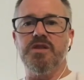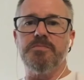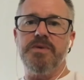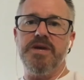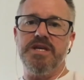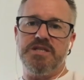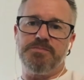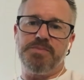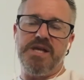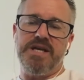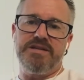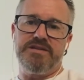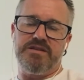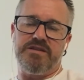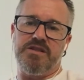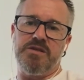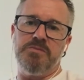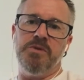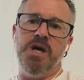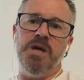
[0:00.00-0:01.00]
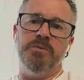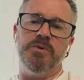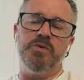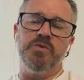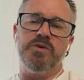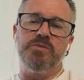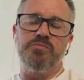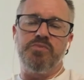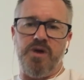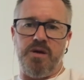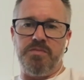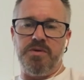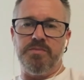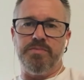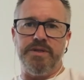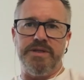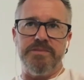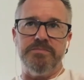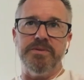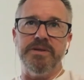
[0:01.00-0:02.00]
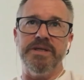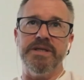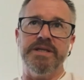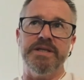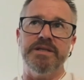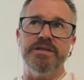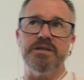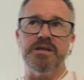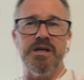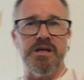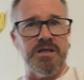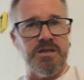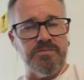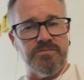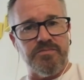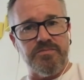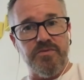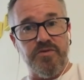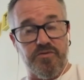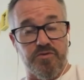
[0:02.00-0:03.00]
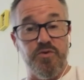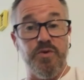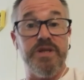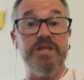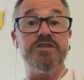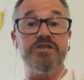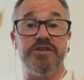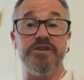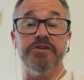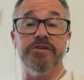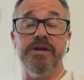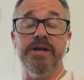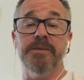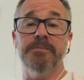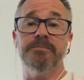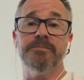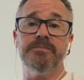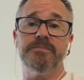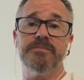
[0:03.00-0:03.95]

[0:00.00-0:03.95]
best place at the moment would probably be um, through Instagram